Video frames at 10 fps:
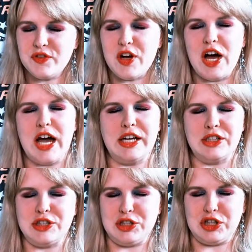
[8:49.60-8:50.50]

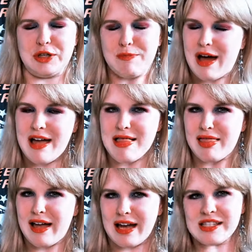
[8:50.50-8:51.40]
finally, my
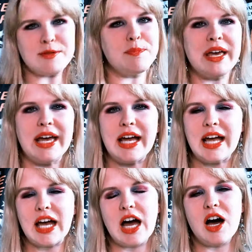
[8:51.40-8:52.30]
last
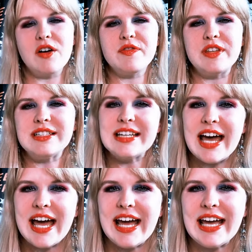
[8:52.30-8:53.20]
pick of the
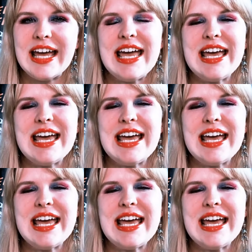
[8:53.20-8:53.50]
day